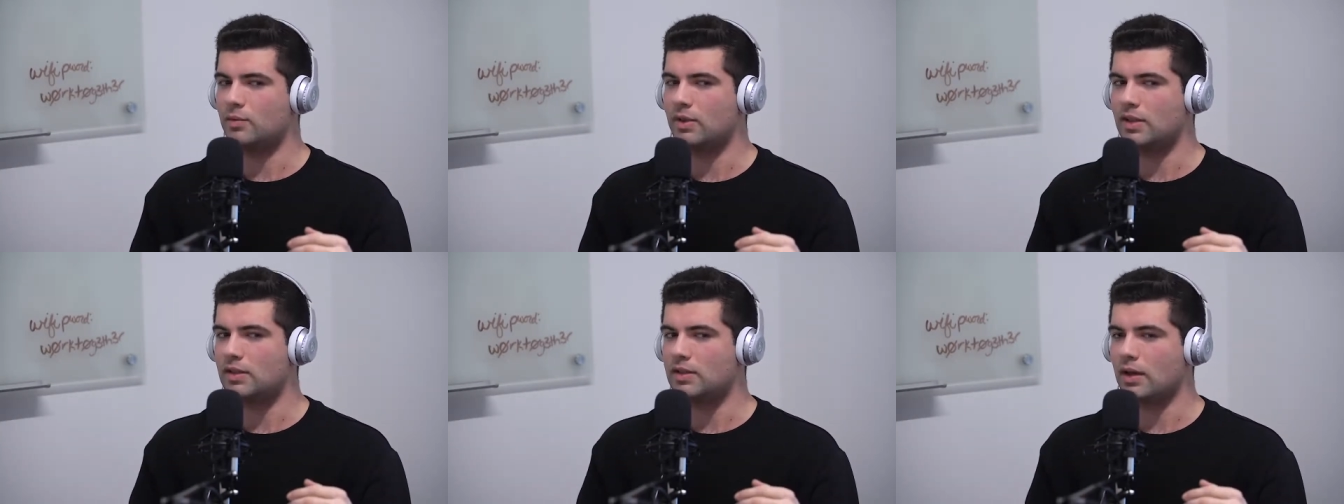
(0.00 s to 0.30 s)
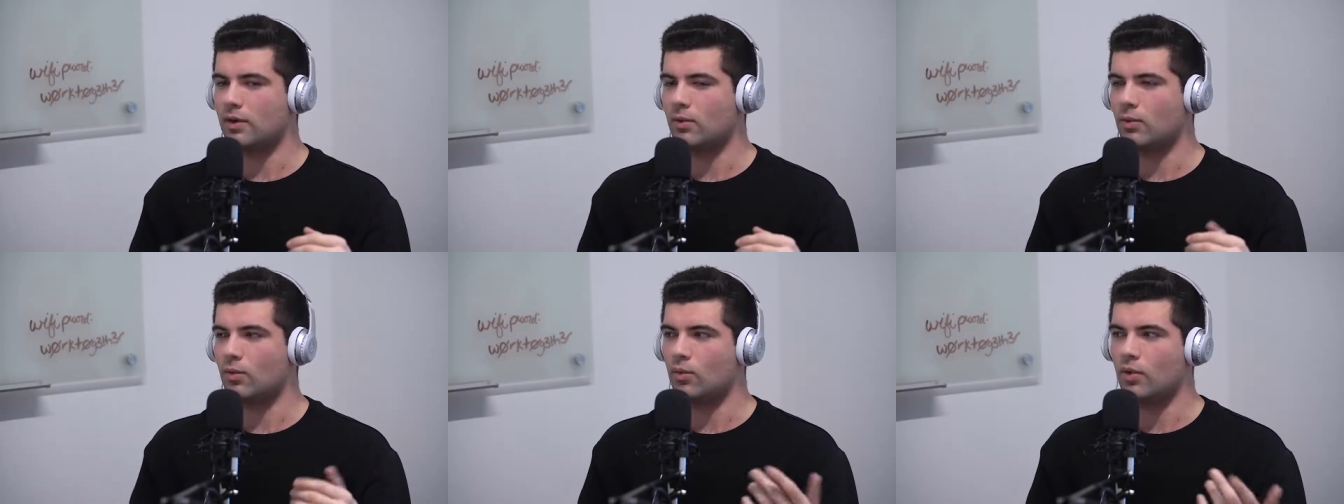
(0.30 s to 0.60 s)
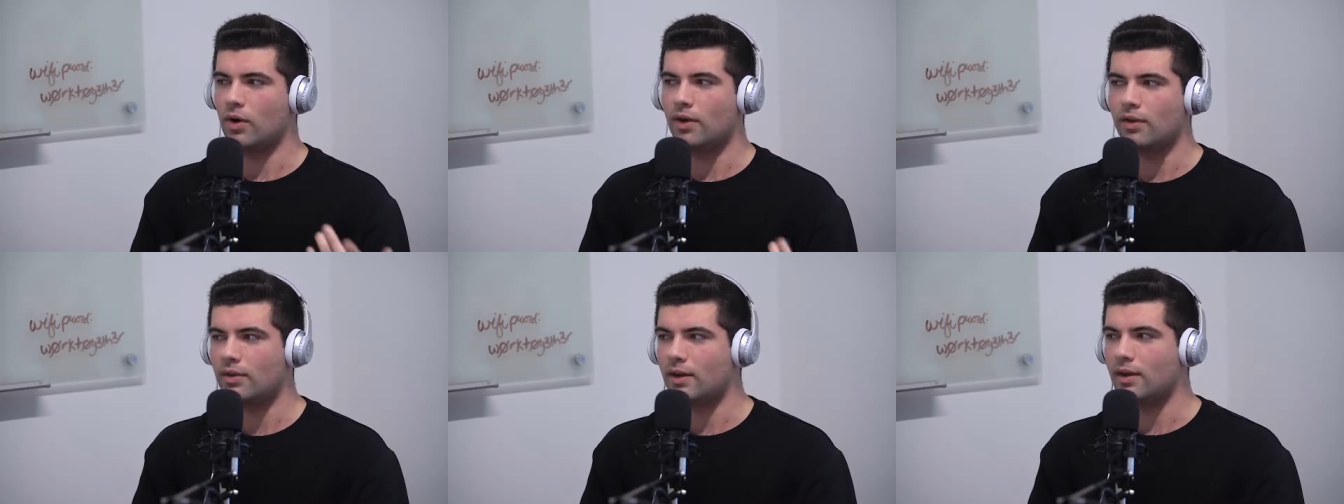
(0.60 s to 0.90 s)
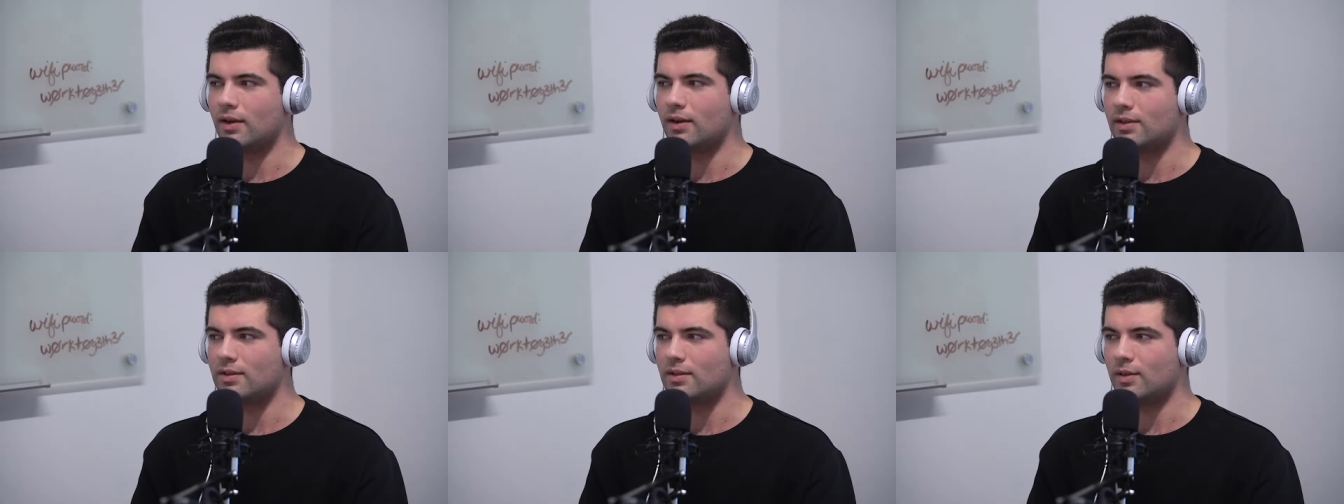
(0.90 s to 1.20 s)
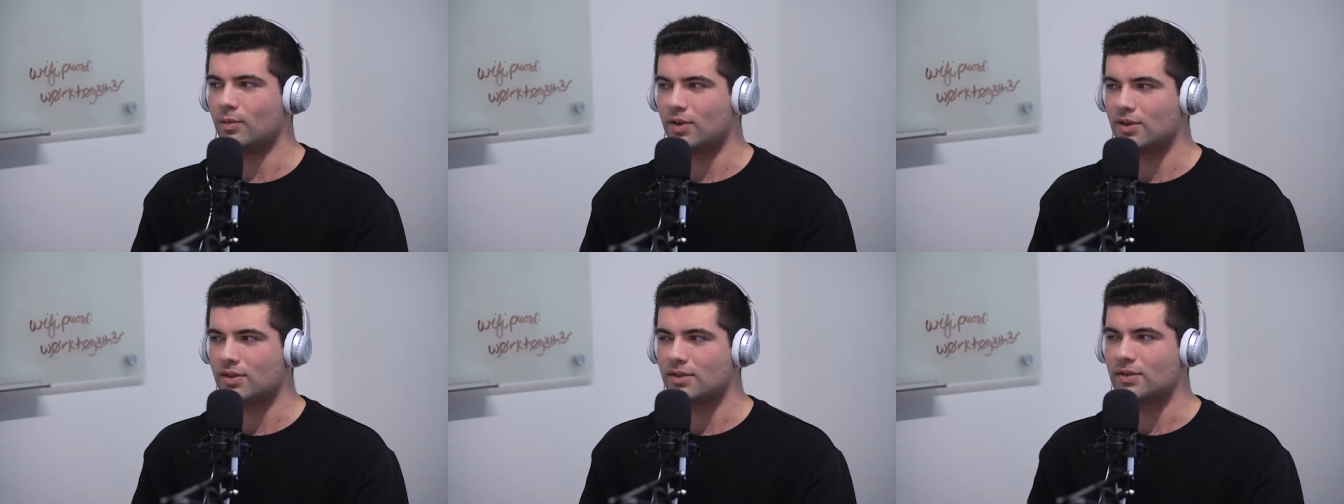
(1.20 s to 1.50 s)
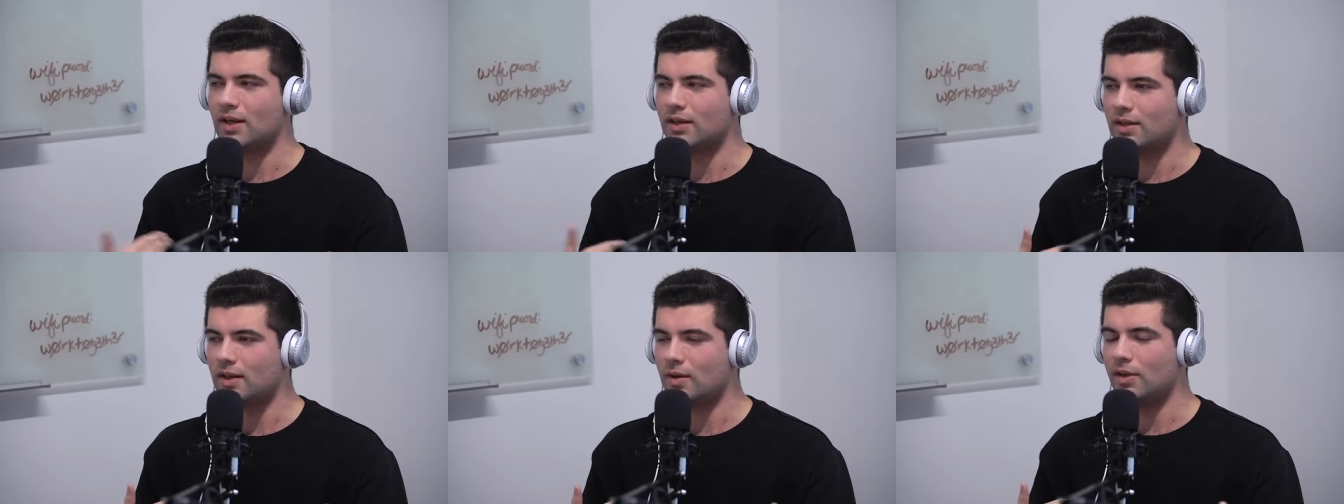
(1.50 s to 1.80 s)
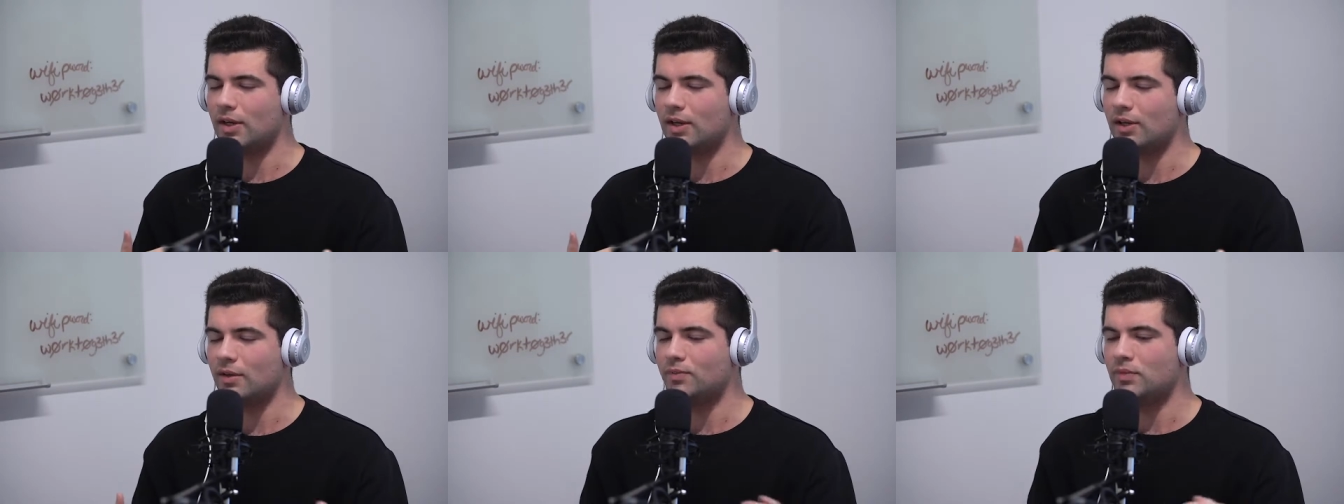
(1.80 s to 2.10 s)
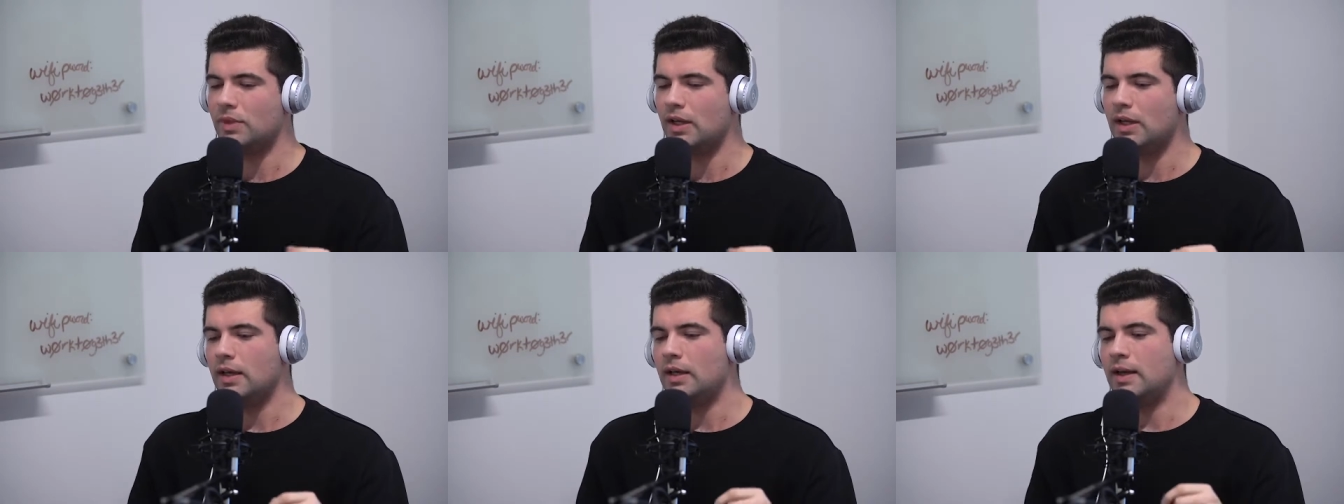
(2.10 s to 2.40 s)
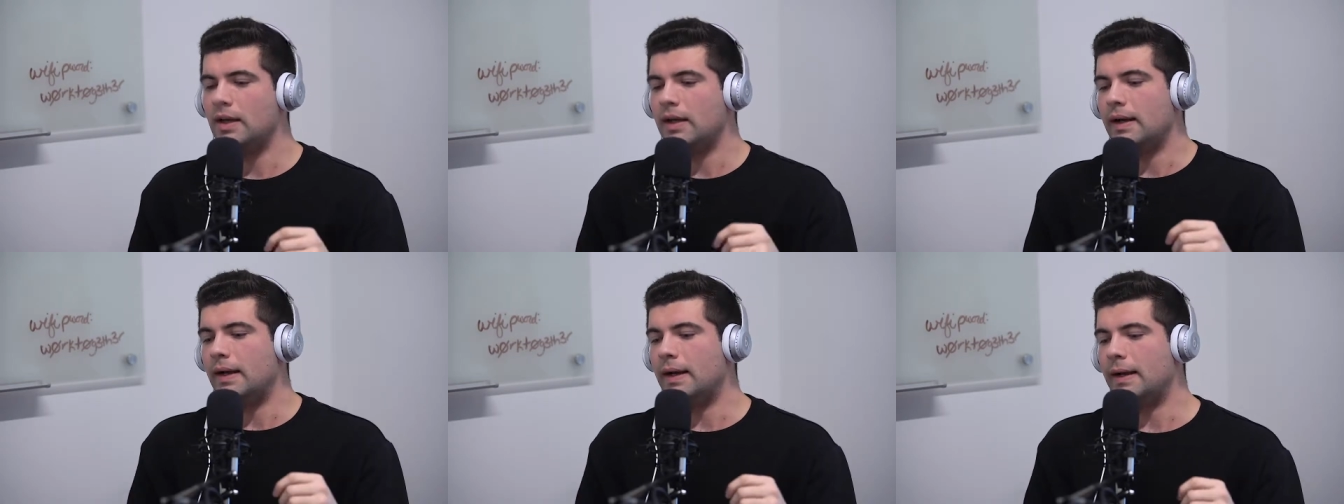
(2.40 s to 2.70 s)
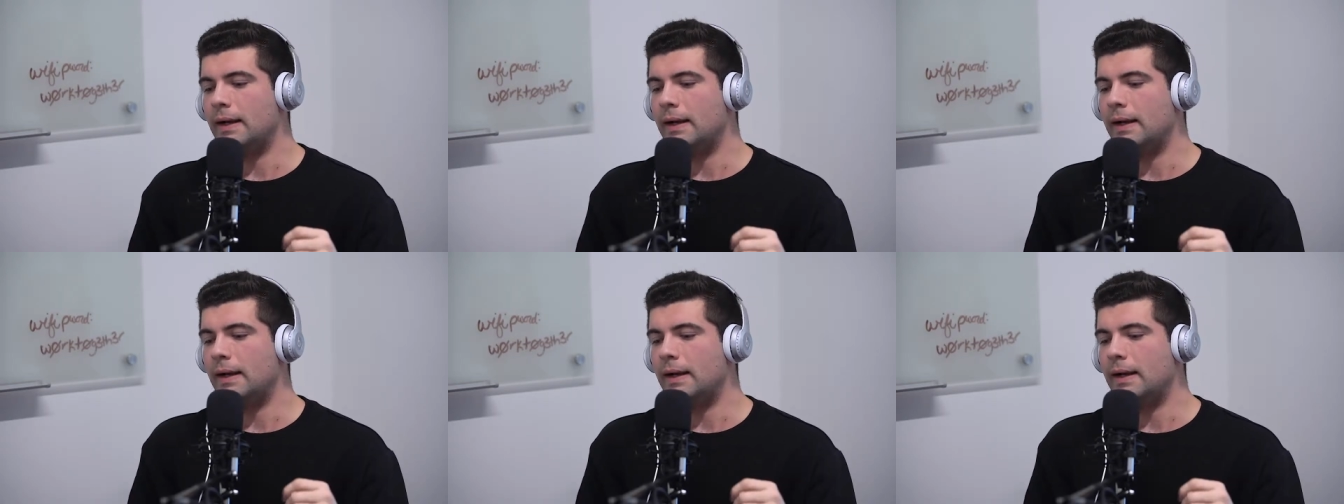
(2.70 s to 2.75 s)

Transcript: but it's like worth it because the person's like coming to you.